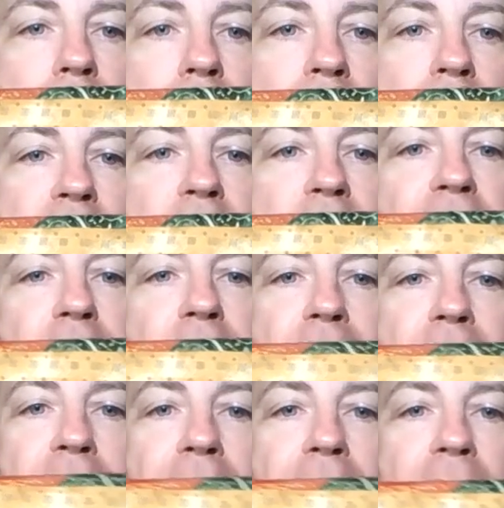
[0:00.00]
Some of
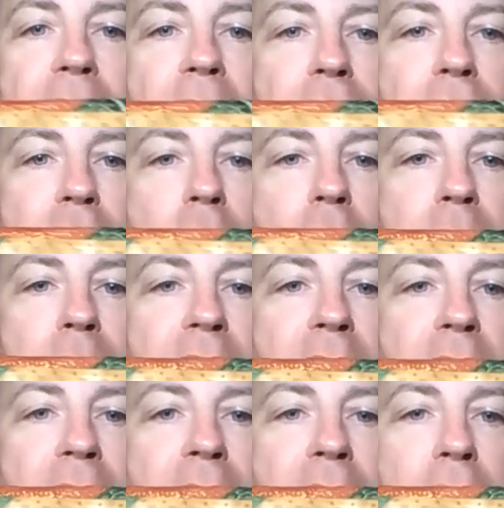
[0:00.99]
them kind of do, but
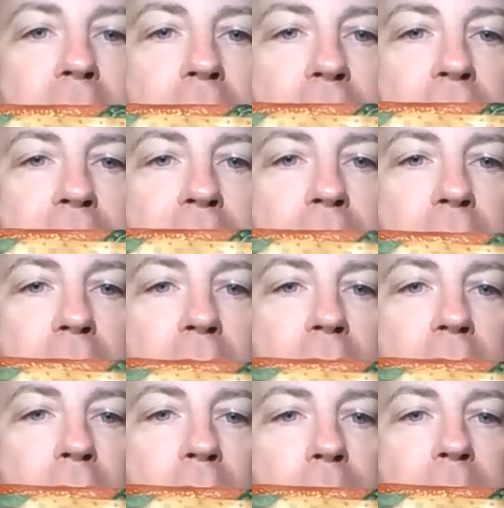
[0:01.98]
not like
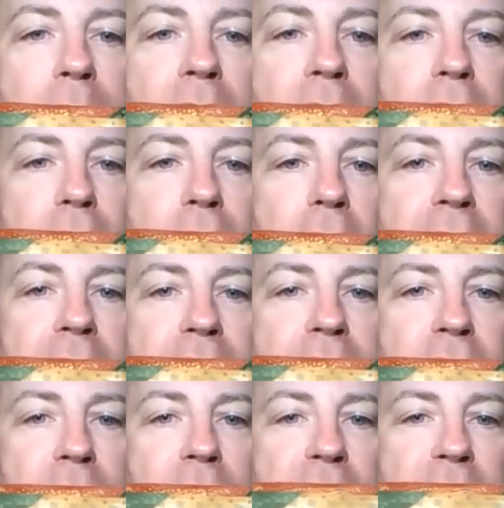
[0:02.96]
above or
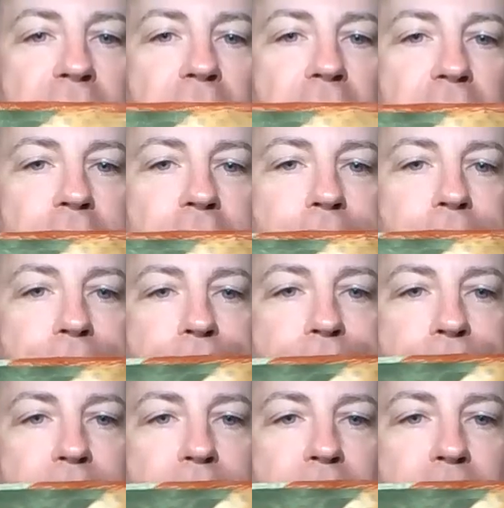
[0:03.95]
next to each other.
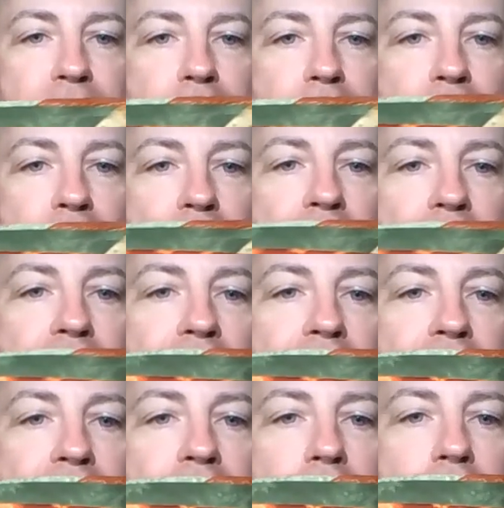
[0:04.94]
And
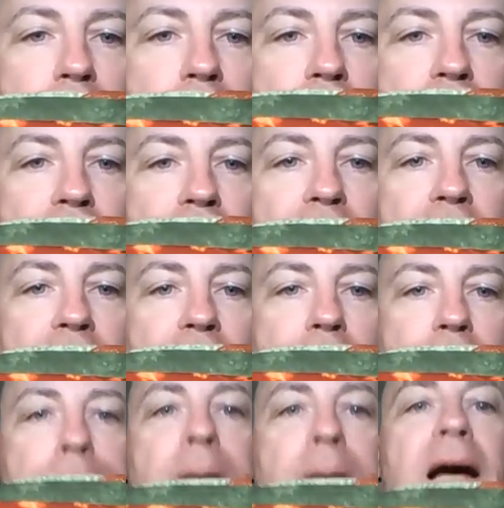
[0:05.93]
I used
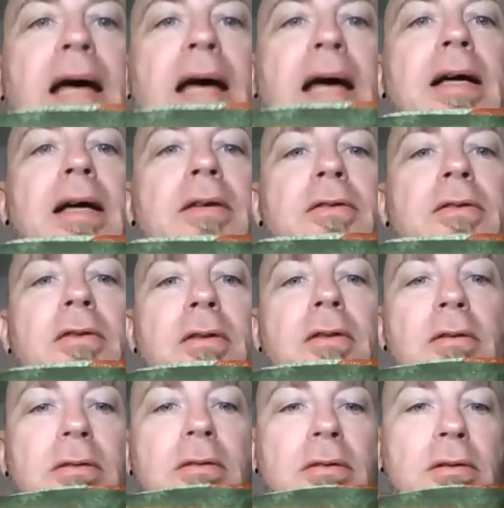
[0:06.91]
a bias
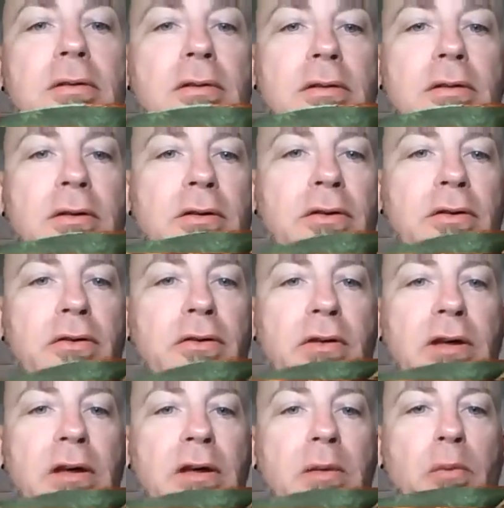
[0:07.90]

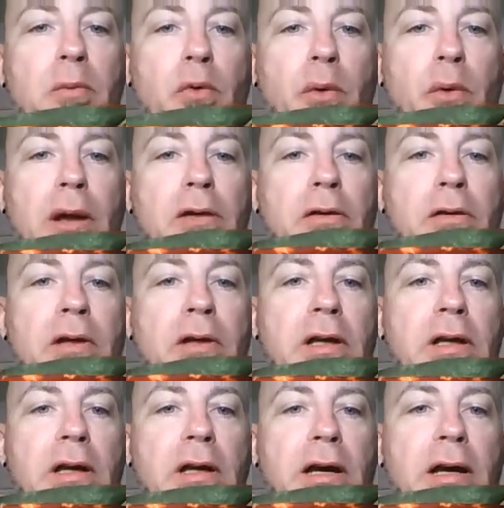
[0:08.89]
seam rather
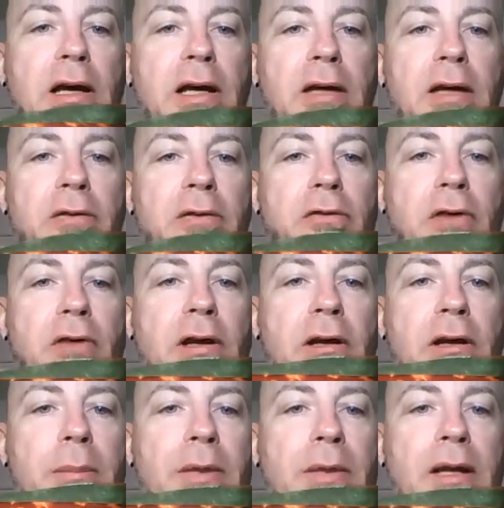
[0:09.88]
than a straight
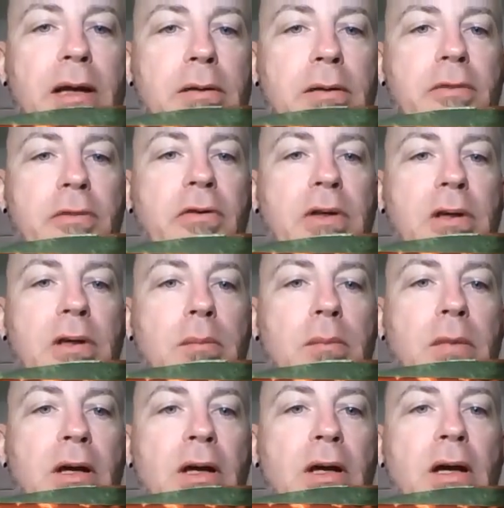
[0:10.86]
up and down
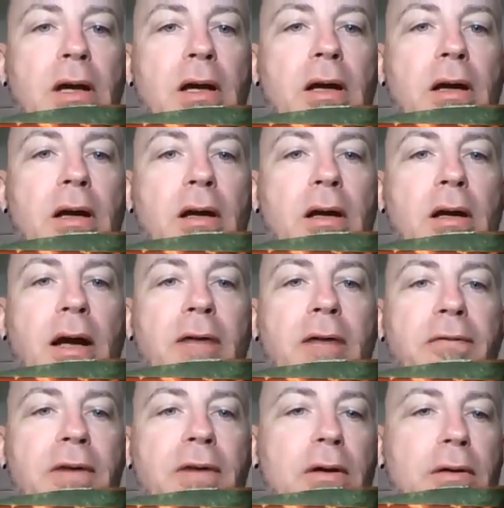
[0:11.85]
seam. I
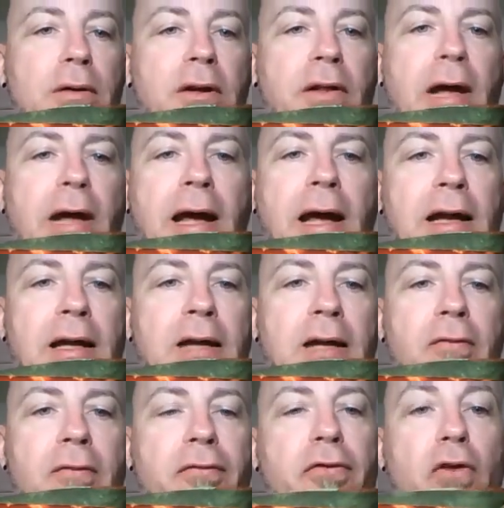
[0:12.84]
felt that
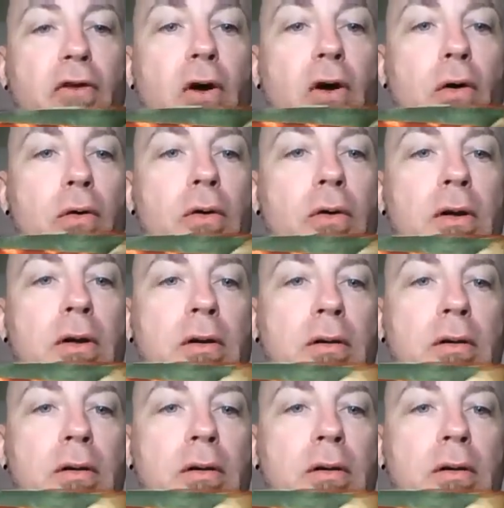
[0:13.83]
it flowed